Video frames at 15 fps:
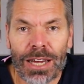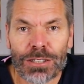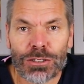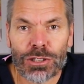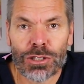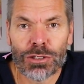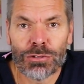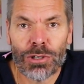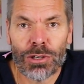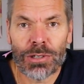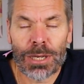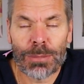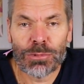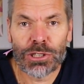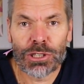to control
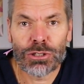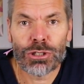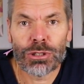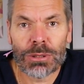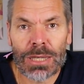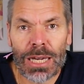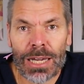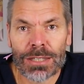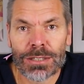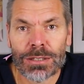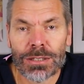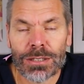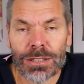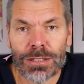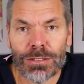hemorrhage
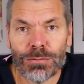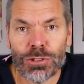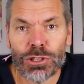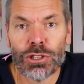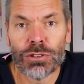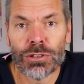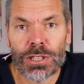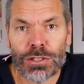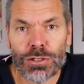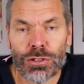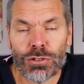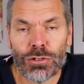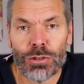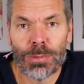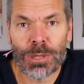and reduce tissue
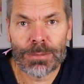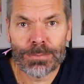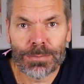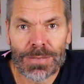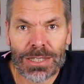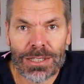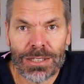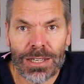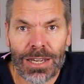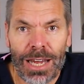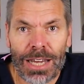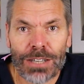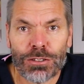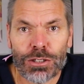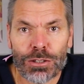trauma
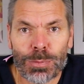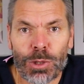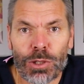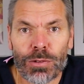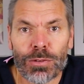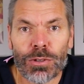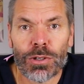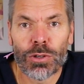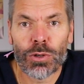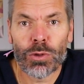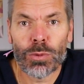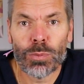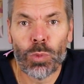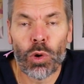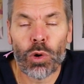and just move
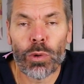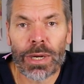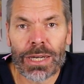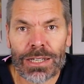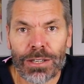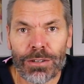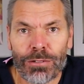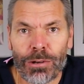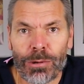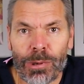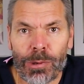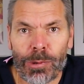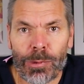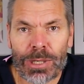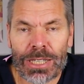more quickly
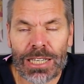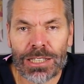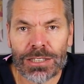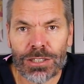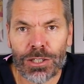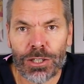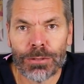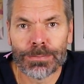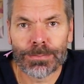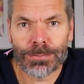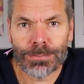through what we need to do.